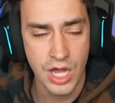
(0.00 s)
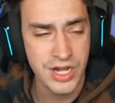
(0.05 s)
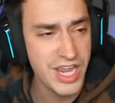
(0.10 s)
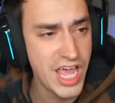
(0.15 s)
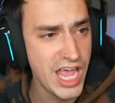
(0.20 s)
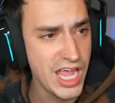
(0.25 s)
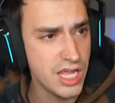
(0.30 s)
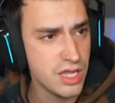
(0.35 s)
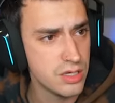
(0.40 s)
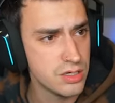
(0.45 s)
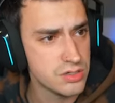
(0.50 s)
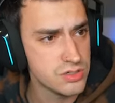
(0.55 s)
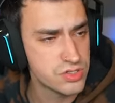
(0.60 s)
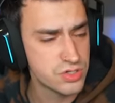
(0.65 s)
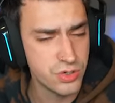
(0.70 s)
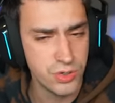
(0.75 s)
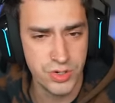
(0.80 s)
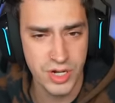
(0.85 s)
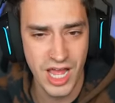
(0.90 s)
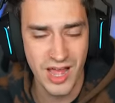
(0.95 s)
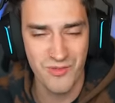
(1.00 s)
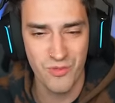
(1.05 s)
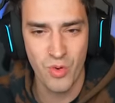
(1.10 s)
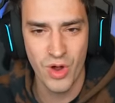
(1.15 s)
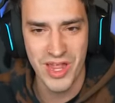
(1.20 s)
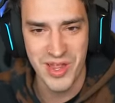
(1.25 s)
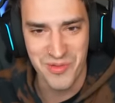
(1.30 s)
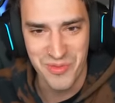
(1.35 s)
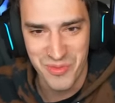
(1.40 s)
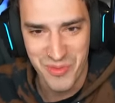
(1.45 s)
I dang screwed up.
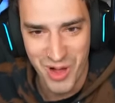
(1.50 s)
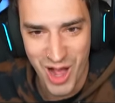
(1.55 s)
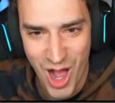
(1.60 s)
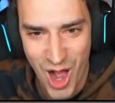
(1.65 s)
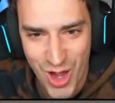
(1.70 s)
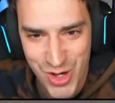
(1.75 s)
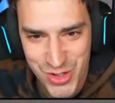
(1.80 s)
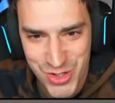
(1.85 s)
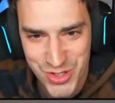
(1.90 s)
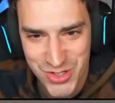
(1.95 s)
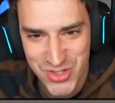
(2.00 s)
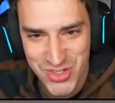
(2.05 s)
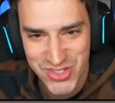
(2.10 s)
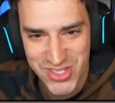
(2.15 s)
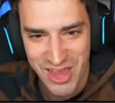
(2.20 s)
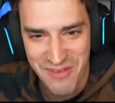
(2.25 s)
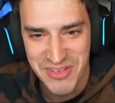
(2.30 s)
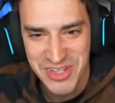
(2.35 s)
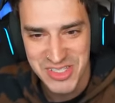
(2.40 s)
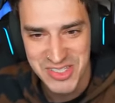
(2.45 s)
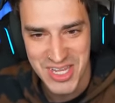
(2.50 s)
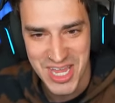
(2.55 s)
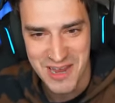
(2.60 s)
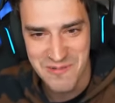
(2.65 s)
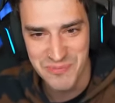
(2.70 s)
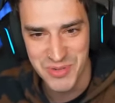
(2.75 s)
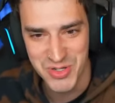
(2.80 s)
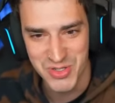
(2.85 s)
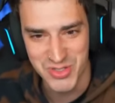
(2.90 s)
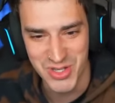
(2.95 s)
Wait,
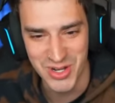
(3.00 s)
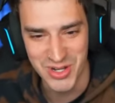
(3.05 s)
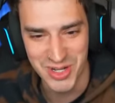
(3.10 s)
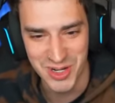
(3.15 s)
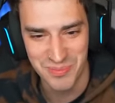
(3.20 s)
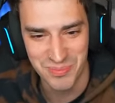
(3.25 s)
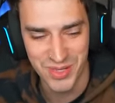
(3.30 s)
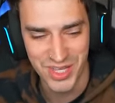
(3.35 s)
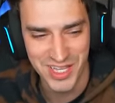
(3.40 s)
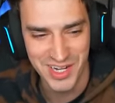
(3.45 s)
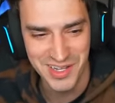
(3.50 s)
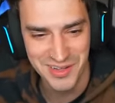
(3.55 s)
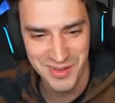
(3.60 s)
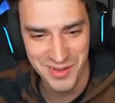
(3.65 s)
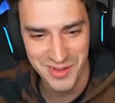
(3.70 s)
117% completed?